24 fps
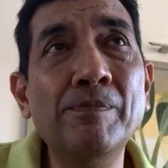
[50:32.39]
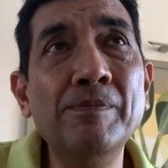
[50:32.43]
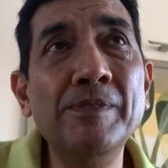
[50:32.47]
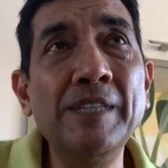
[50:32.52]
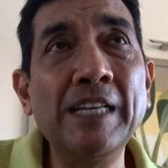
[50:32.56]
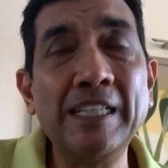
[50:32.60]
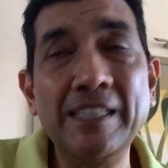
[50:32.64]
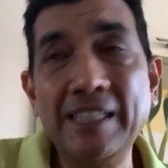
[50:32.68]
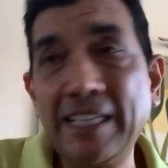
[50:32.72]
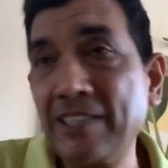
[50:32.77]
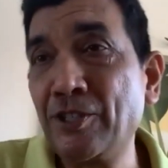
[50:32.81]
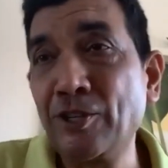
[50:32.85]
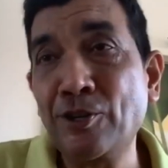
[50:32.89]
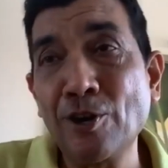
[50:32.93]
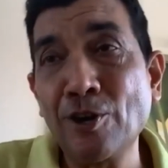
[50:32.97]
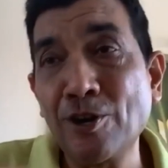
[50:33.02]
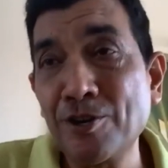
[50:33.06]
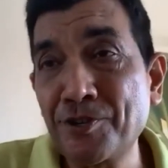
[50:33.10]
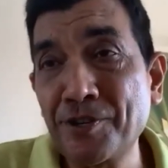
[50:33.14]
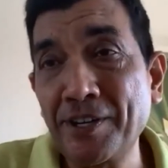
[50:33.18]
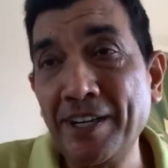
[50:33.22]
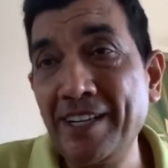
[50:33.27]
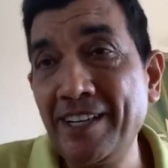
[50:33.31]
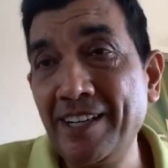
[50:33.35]
that, that's a
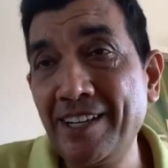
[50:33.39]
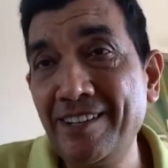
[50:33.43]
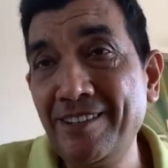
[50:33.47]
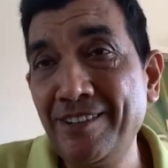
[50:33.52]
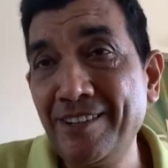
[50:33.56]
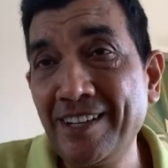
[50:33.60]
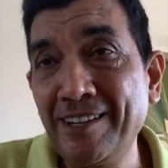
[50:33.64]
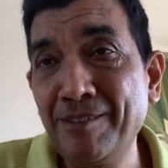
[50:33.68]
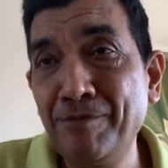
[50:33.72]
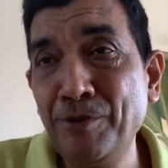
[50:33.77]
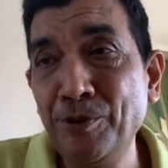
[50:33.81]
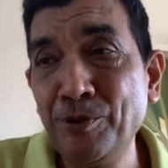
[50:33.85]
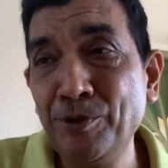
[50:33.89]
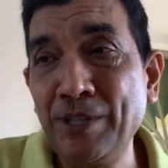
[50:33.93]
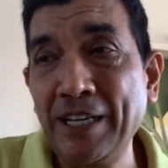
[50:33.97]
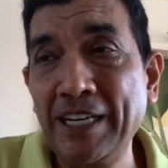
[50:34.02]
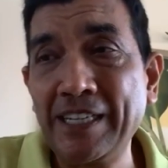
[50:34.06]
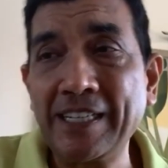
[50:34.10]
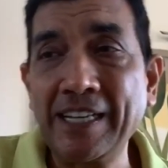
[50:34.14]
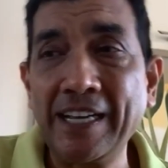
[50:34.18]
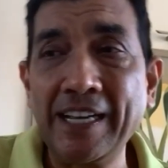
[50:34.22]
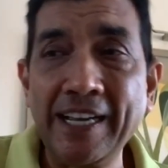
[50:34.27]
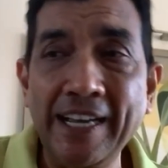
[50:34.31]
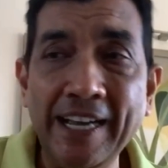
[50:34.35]
contrarian uh, view that
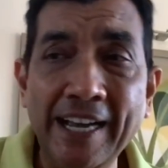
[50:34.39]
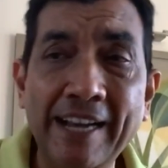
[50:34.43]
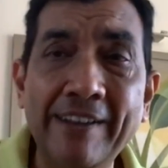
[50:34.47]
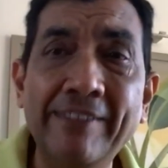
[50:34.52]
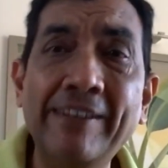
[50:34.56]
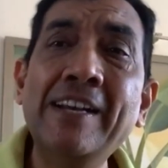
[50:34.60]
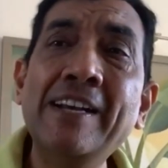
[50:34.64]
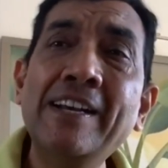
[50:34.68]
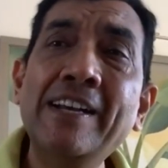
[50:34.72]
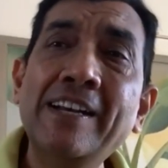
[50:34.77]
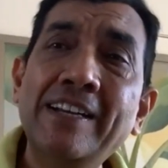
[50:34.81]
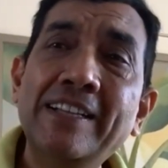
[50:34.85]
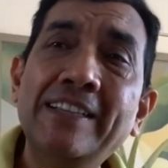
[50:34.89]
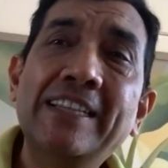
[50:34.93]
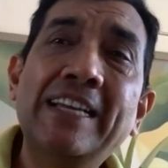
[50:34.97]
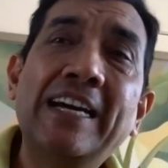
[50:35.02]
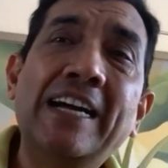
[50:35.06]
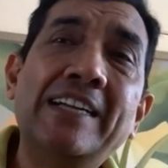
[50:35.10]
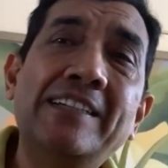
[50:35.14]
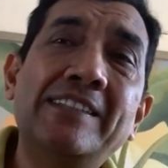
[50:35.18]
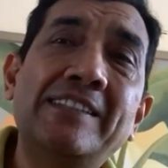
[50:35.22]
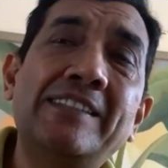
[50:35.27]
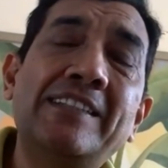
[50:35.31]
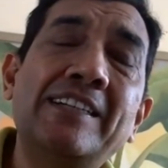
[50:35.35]
I have
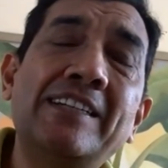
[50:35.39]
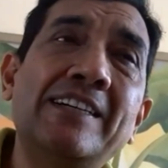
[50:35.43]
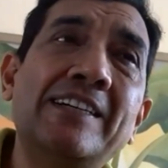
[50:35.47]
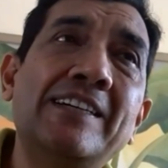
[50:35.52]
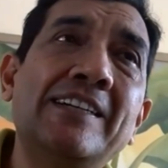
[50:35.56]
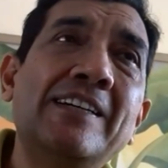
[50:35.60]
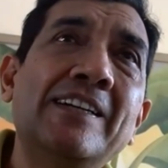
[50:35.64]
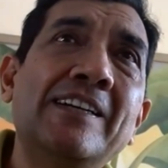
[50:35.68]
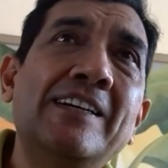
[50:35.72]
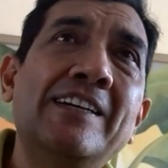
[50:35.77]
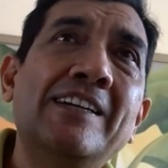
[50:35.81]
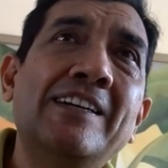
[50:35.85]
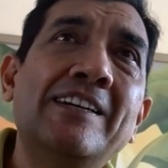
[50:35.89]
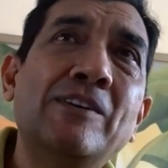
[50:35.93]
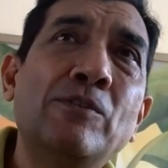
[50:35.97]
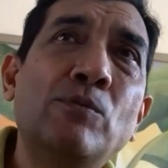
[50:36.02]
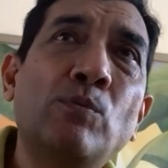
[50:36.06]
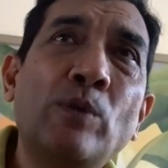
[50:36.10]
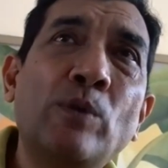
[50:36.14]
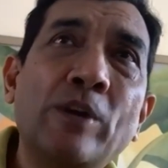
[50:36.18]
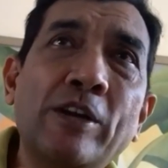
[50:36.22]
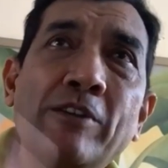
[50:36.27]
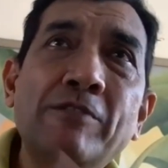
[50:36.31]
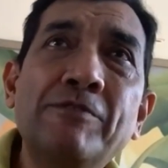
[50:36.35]
that uh, uh,
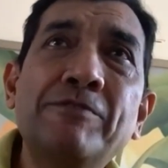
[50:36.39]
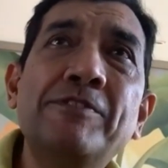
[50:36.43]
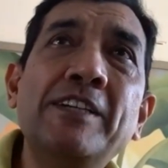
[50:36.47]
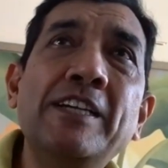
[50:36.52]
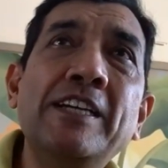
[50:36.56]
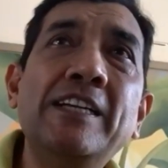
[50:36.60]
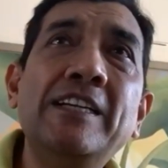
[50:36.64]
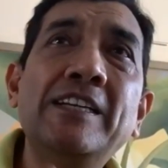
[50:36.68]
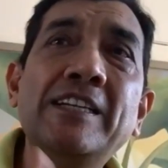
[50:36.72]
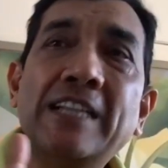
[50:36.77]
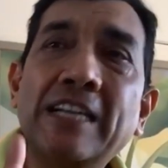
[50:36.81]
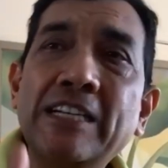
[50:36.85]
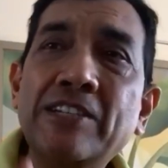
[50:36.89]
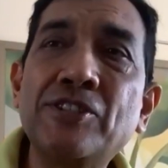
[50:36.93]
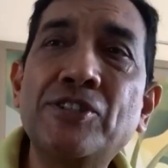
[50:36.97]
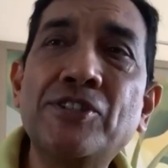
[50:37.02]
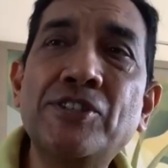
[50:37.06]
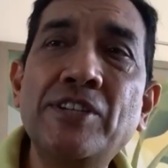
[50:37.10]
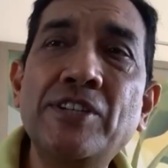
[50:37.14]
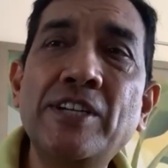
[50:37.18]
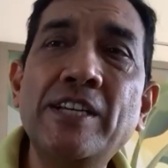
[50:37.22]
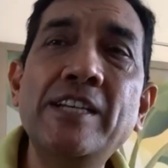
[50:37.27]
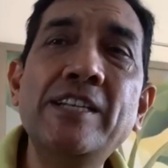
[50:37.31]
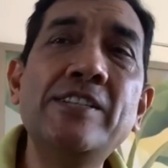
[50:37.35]
one of the
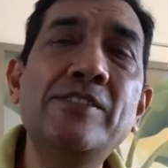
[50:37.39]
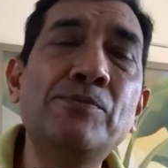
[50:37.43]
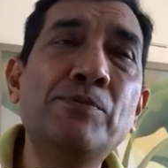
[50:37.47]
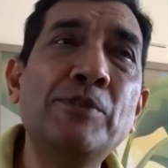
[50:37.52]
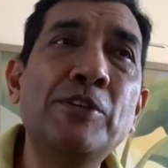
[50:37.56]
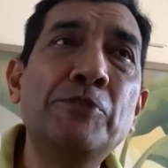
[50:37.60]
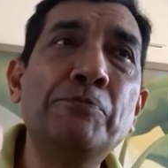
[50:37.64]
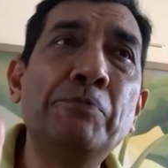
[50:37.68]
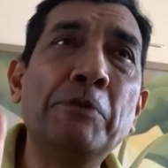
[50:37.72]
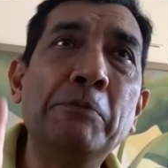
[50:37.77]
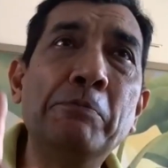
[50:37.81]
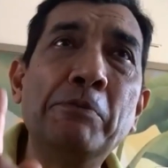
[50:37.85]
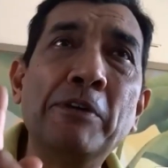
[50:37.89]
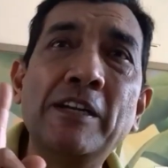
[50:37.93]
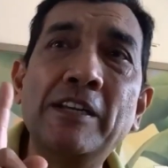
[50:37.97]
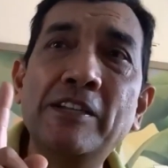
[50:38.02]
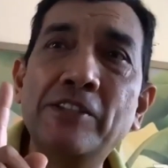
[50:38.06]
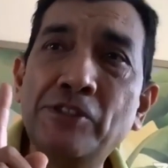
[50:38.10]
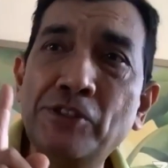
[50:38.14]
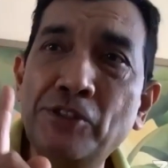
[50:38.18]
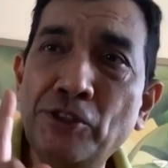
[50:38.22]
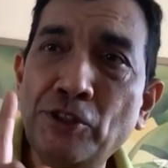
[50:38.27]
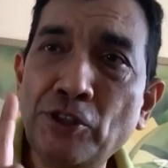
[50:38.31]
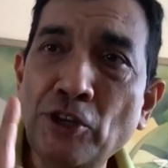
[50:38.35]
industries which people
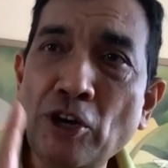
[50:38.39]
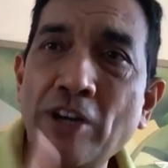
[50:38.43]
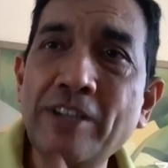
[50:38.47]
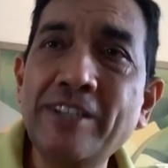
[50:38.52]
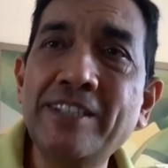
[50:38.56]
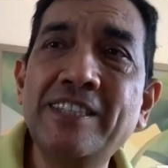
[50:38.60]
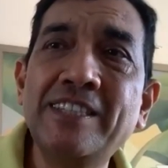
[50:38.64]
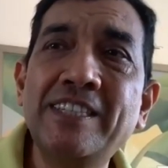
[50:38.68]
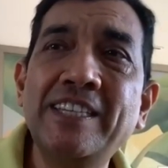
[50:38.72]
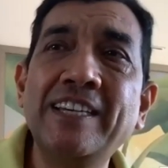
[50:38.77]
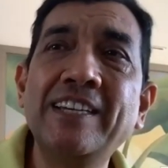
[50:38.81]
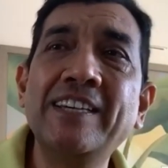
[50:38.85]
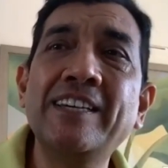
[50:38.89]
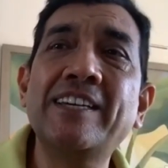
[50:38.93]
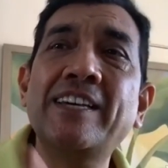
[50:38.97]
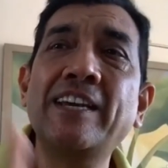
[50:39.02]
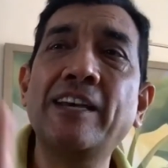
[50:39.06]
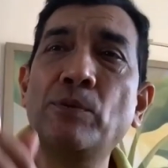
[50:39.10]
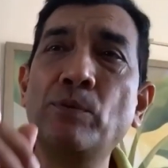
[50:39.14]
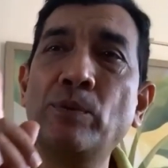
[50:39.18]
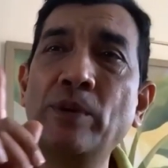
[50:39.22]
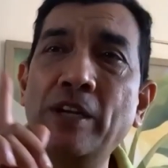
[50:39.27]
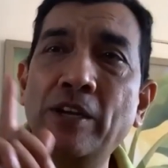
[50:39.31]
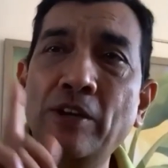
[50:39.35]
is not
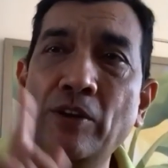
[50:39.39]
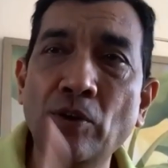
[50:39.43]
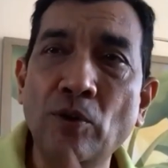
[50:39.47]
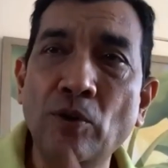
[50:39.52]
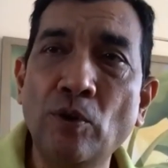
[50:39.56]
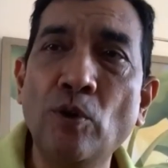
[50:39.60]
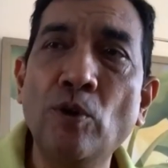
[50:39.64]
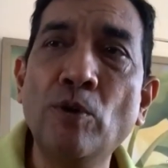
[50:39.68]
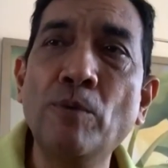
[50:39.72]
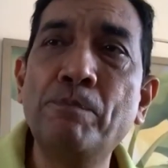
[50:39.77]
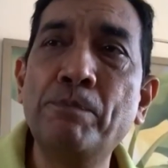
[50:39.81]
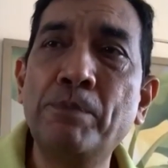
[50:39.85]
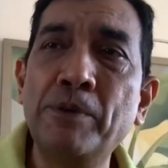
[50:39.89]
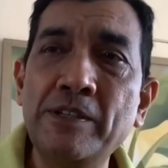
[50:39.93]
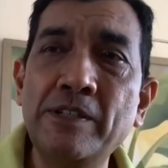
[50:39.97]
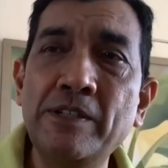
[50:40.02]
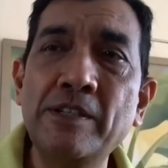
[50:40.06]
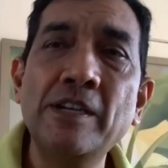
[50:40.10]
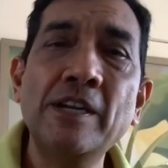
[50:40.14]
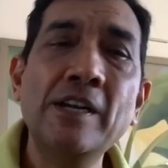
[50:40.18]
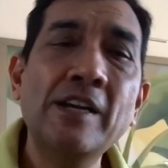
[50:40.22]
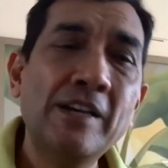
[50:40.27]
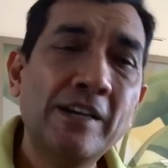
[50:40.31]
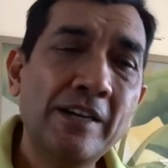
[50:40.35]
thinking will open
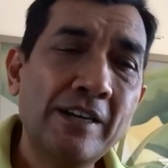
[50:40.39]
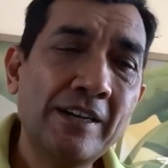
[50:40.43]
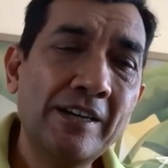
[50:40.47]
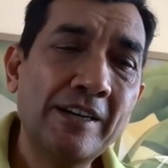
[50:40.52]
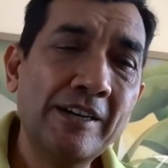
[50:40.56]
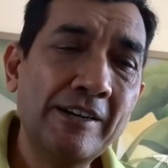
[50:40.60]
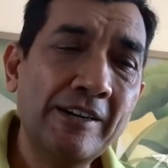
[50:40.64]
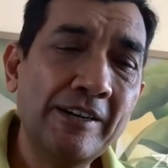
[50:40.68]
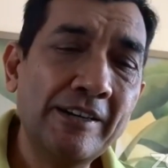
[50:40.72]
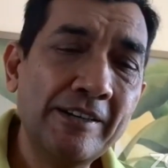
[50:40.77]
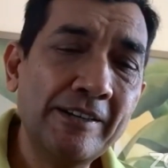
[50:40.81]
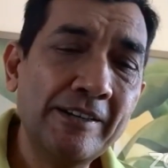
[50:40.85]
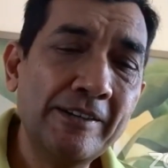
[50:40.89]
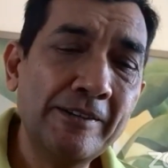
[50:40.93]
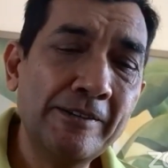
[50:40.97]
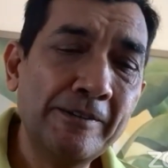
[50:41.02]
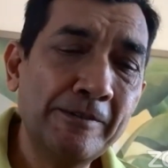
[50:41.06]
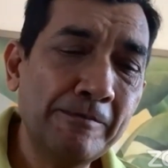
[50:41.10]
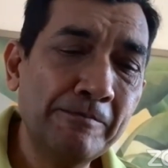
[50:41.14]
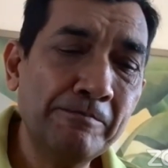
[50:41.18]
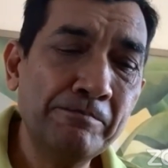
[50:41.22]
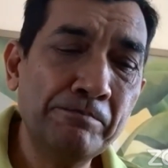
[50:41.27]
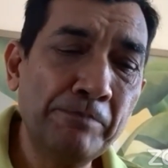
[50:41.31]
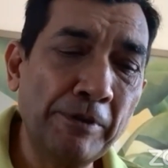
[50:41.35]
uh,
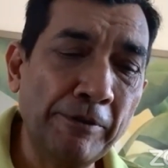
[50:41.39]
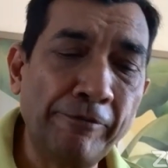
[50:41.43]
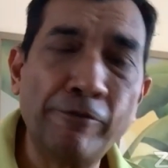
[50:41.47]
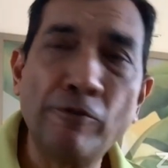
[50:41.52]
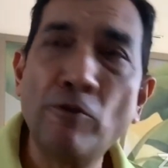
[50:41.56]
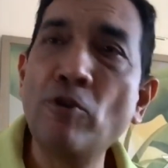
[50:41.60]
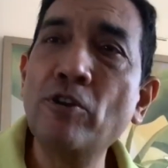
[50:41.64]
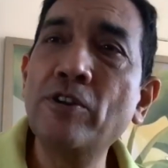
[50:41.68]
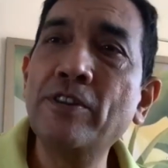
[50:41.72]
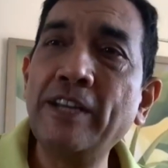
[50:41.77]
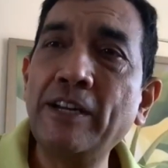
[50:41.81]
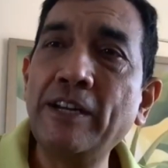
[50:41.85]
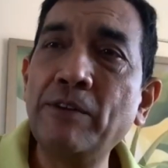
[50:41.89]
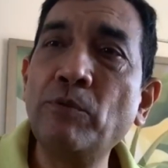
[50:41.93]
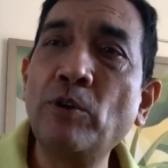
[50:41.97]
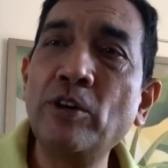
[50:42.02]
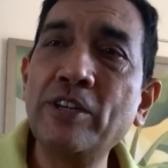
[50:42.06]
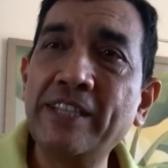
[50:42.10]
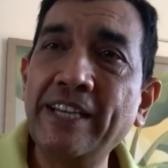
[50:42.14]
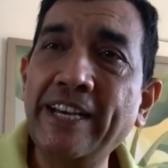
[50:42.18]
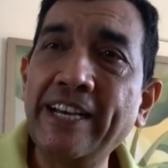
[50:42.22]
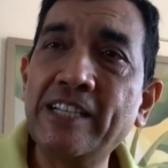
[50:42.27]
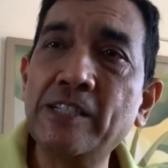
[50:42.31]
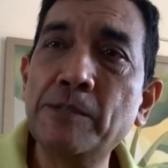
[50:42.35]
before than
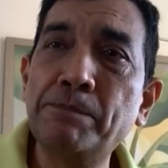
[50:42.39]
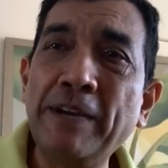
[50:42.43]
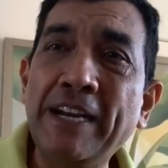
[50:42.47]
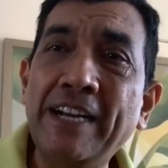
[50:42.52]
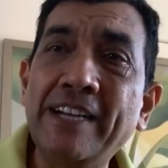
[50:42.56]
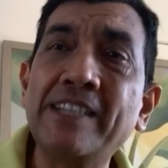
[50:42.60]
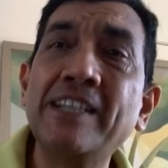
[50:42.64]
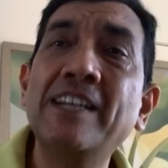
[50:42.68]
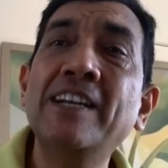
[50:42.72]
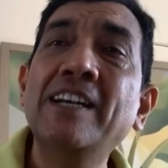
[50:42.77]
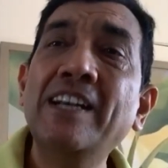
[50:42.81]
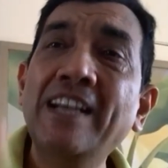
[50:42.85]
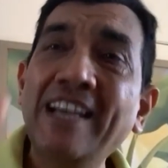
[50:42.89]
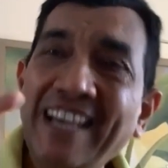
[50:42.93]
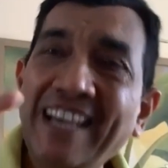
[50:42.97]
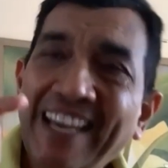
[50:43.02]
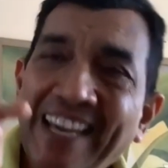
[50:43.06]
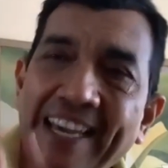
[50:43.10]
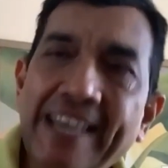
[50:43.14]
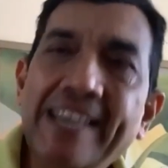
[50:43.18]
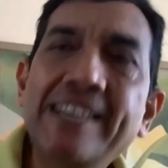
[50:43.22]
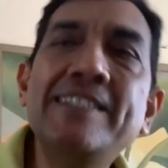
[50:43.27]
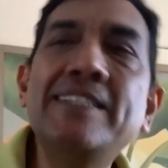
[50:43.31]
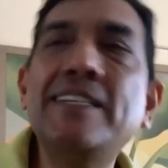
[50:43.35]
what they expect
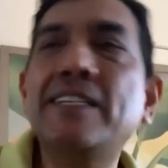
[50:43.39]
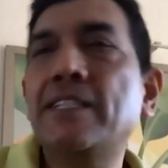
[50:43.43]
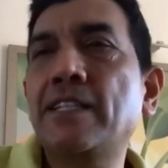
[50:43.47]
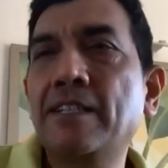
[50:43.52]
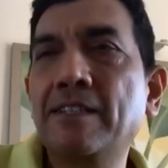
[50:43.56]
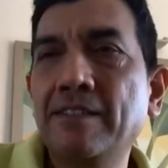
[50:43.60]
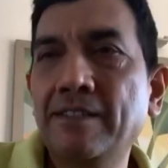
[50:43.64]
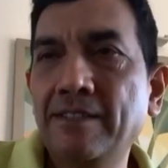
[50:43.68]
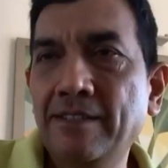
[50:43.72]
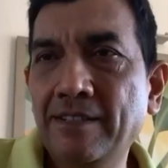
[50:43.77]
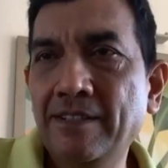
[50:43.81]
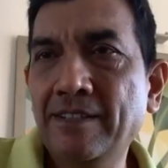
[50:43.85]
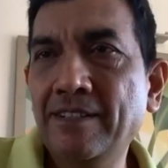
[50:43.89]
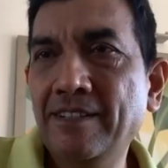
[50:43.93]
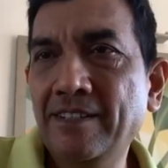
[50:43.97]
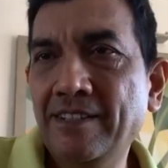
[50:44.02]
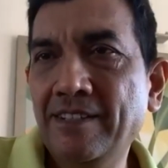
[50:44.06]
is the